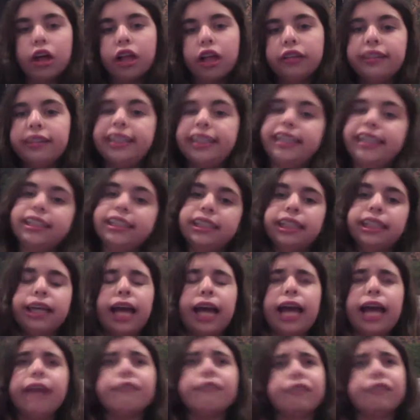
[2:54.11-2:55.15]
lately,
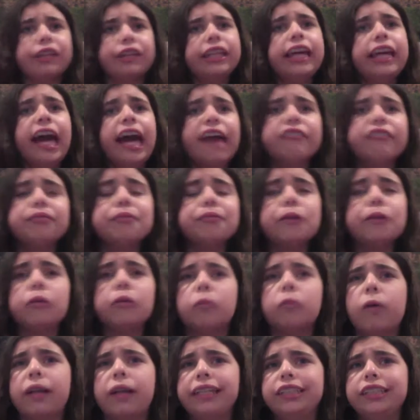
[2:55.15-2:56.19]
I really haven't
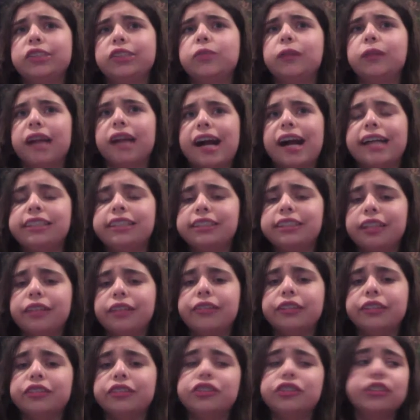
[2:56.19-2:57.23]
been wanting to wear
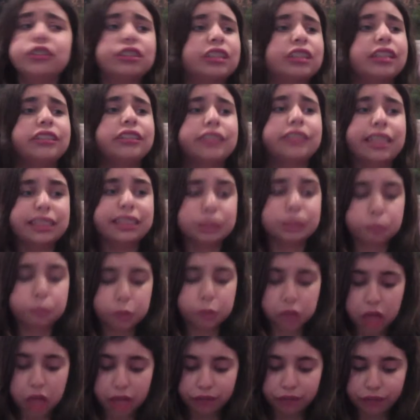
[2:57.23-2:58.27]
eyeshadow. It takes up a
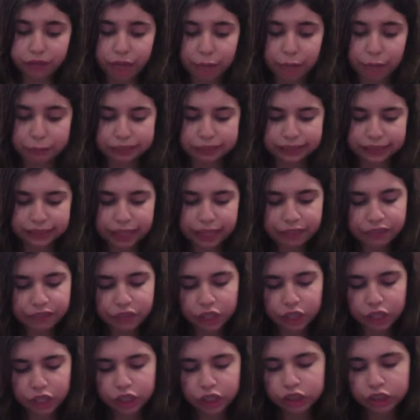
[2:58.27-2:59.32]
lot of time and stuff.
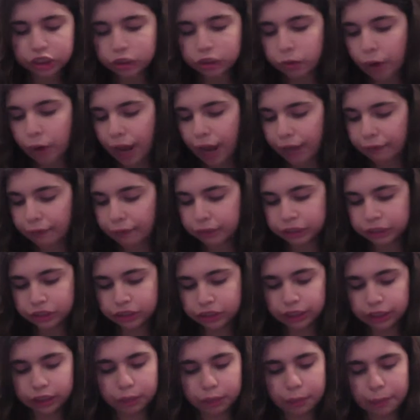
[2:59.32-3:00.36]
So I was
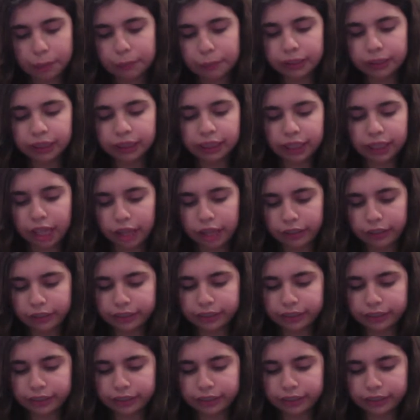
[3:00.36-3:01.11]
using the Maybelline Color